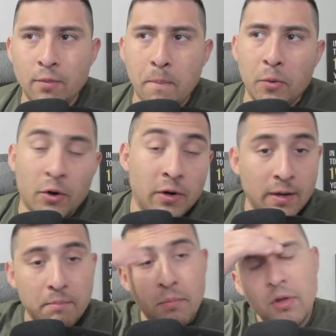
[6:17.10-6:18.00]
To burn
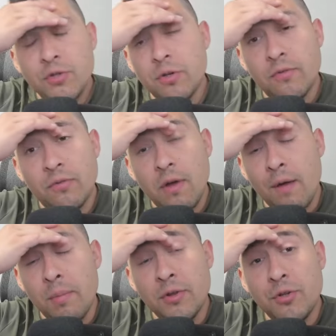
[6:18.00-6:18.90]
a bunch of
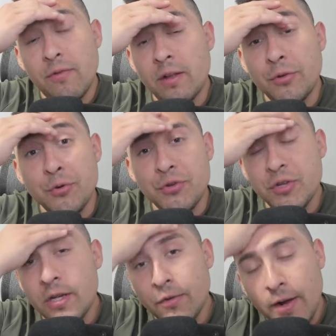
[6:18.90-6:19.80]

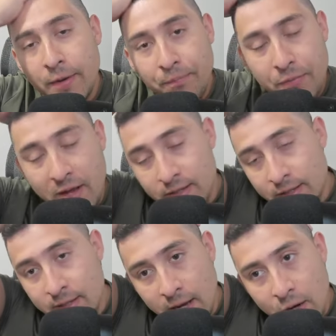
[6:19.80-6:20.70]
LUNC, right? That's
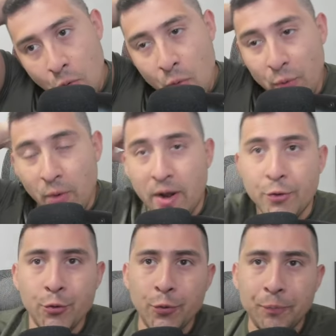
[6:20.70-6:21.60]
exactly what we want to
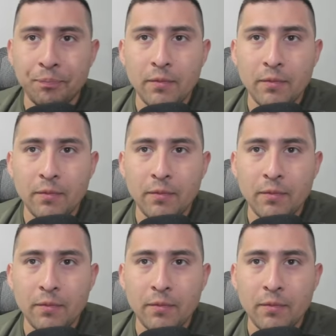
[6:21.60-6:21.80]
do,